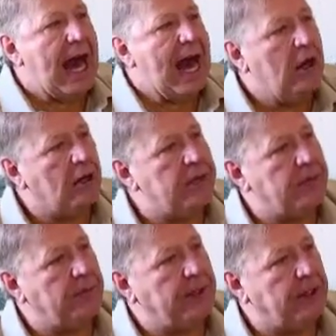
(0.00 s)
I heard
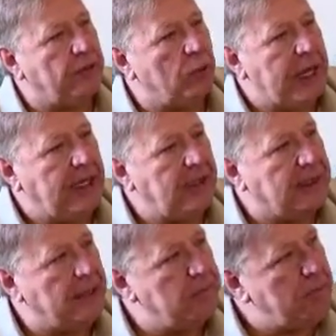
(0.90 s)
something this week
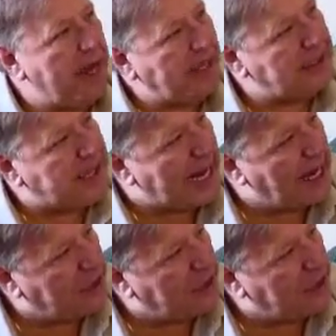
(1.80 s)
that makes that